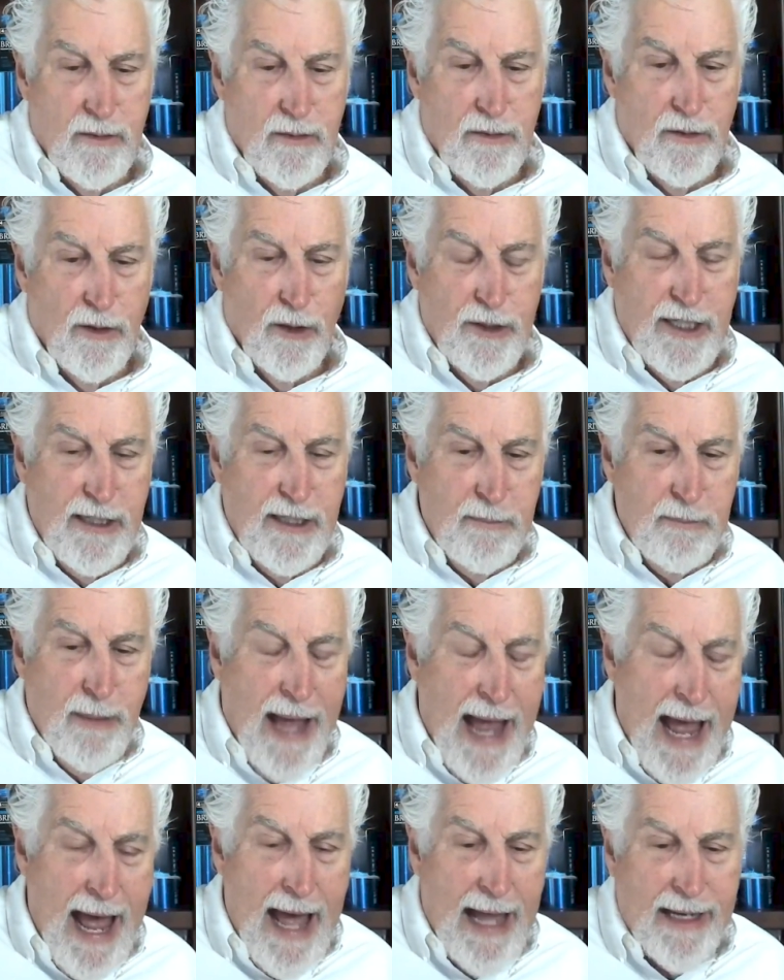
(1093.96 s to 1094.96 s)
looking
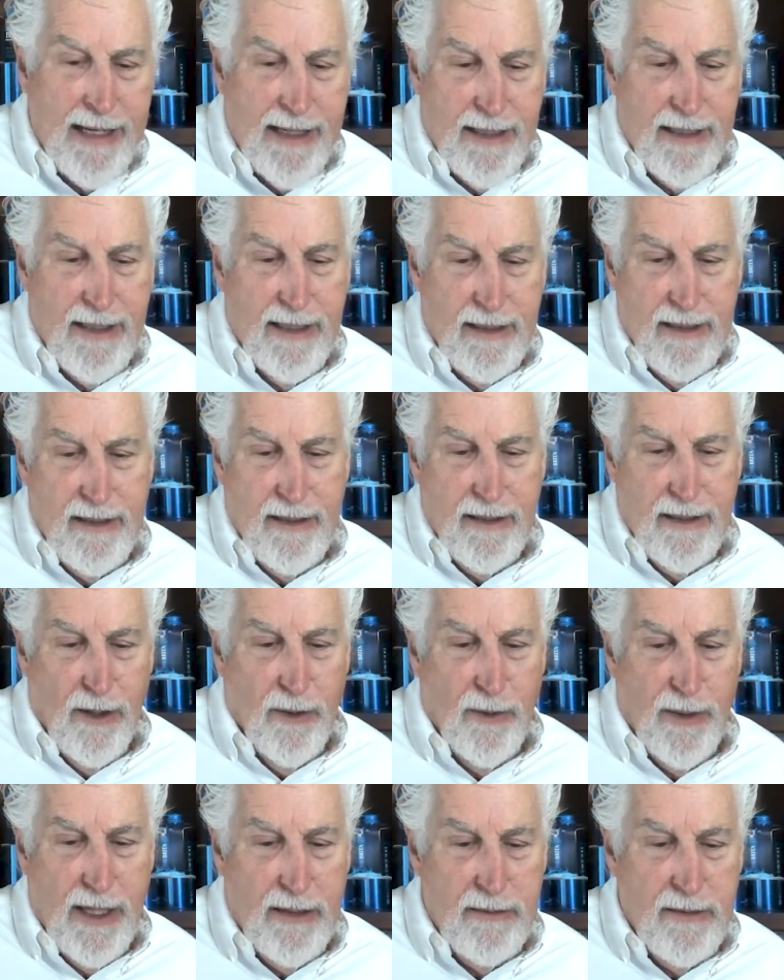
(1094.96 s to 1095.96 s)
back,
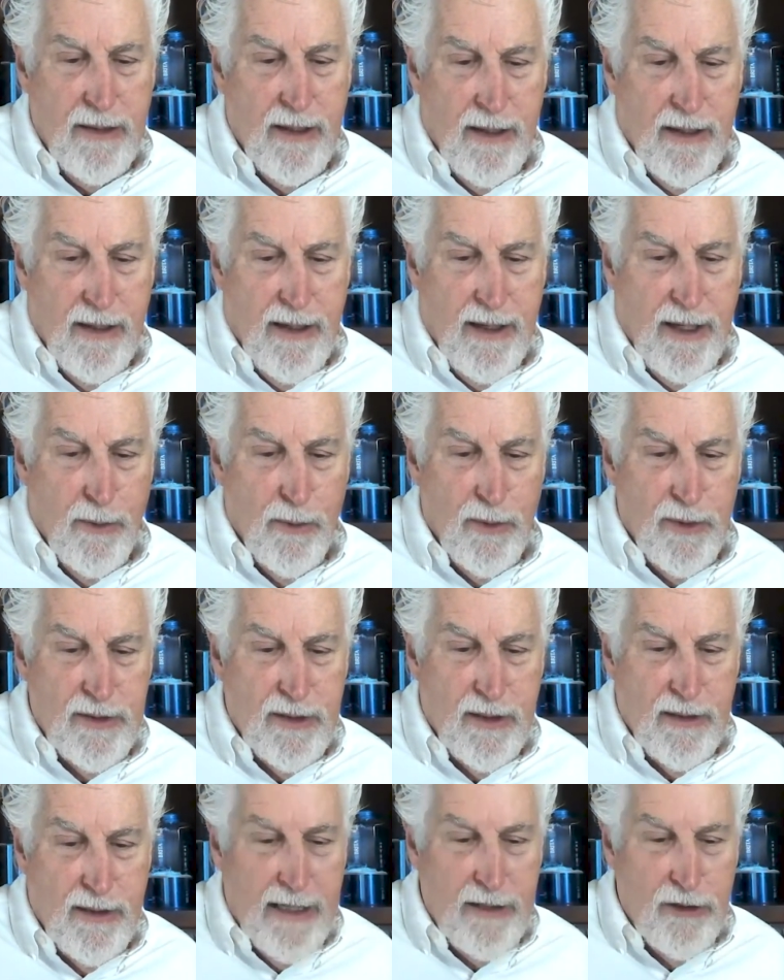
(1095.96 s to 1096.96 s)

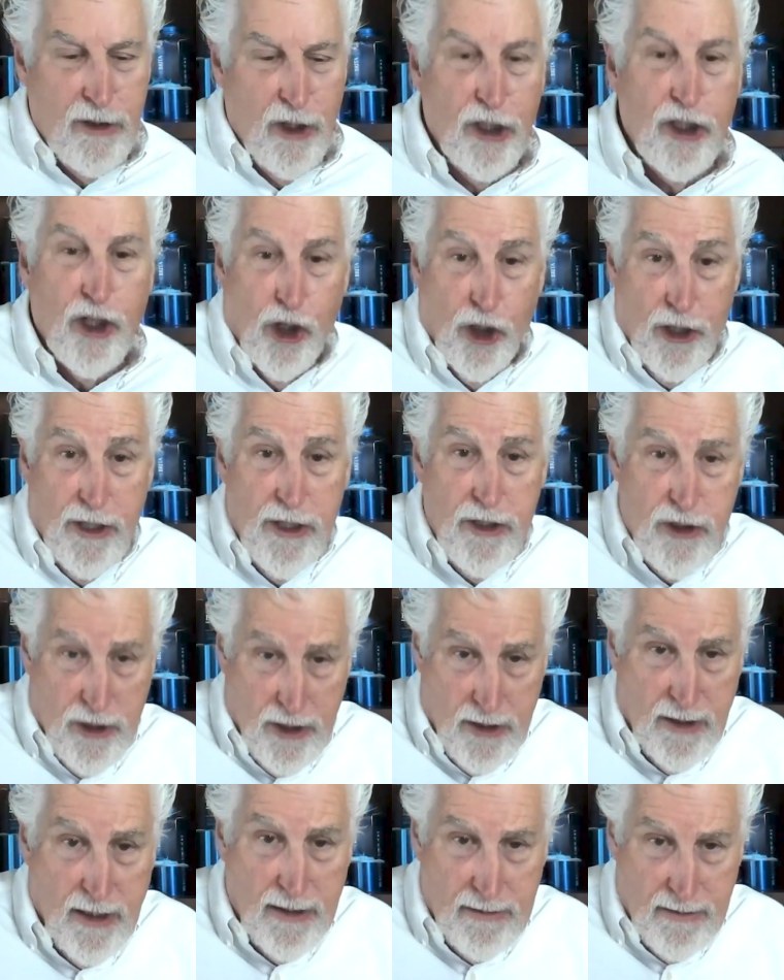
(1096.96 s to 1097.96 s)
it took
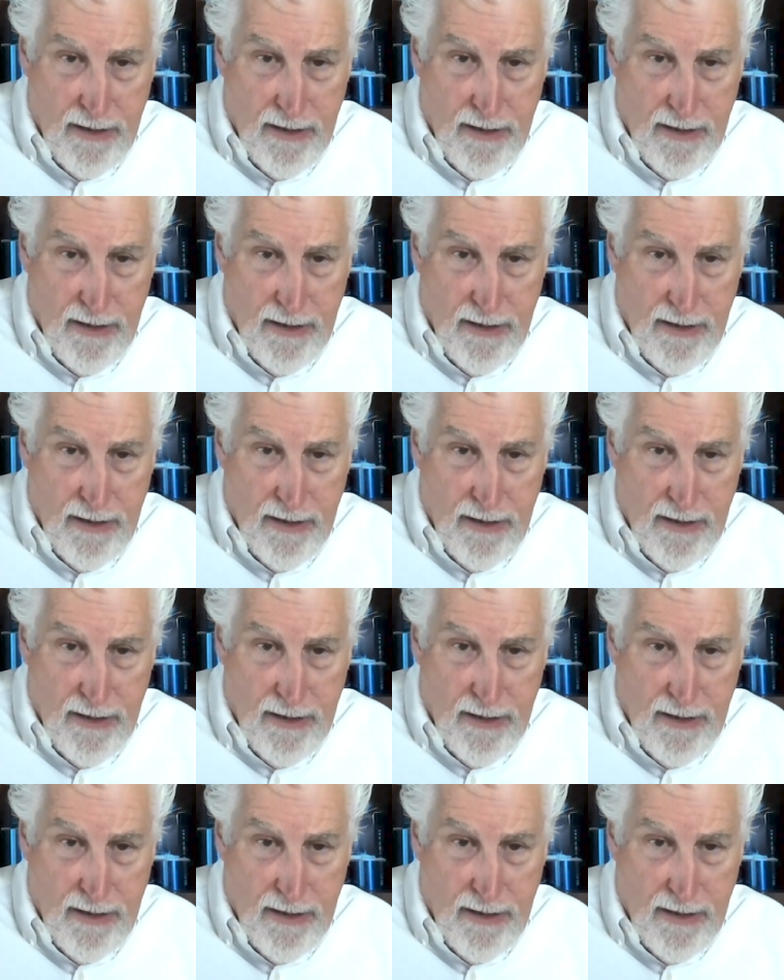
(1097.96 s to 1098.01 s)
courage.